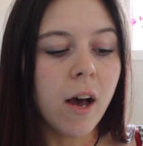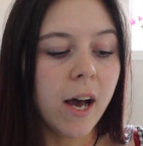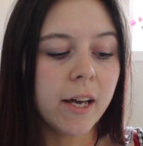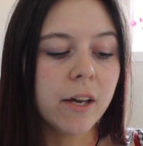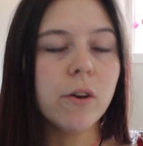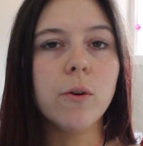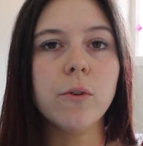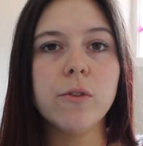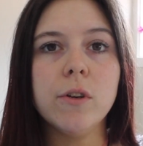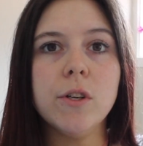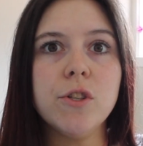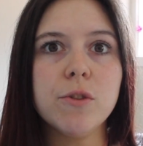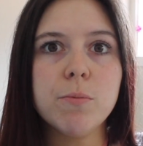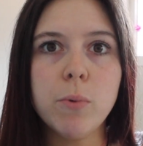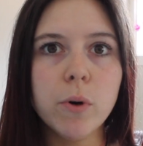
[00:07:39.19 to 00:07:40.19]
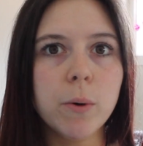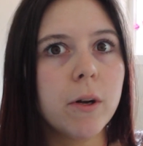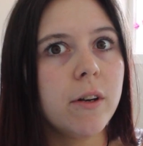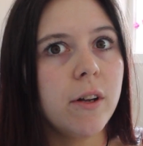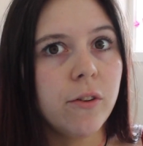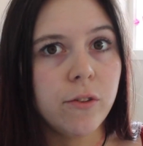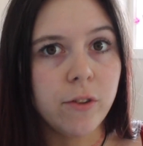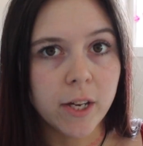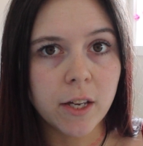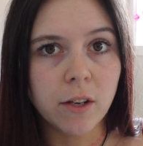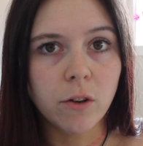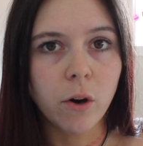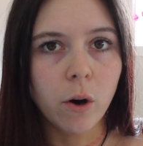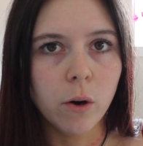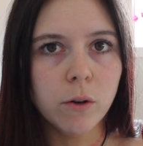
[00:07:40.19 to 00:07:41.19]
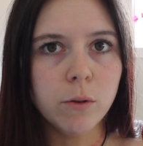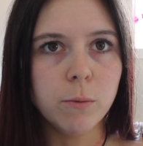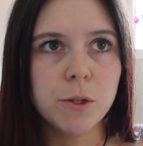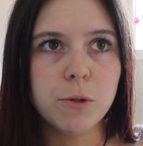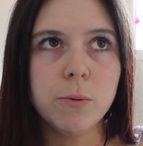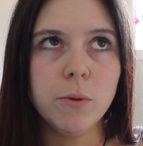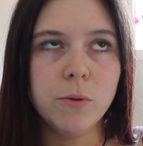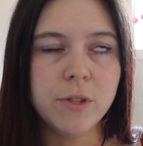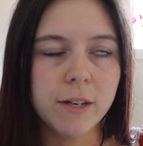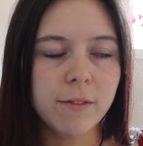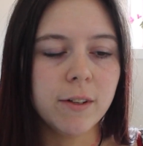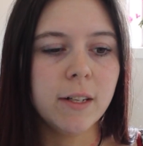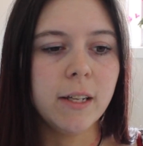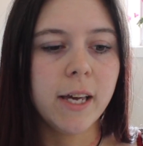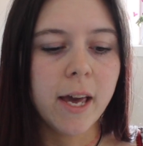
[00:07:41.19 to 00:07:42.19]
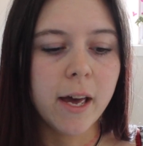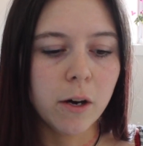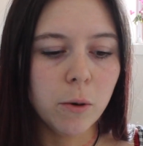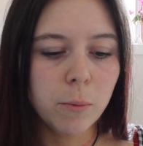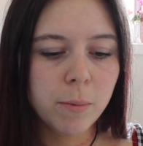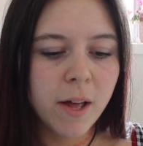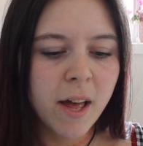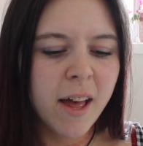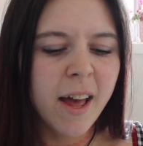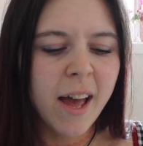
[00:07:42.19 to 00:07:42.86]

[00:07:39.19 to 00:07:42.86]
I can also just put on a second coat, which will definitely help.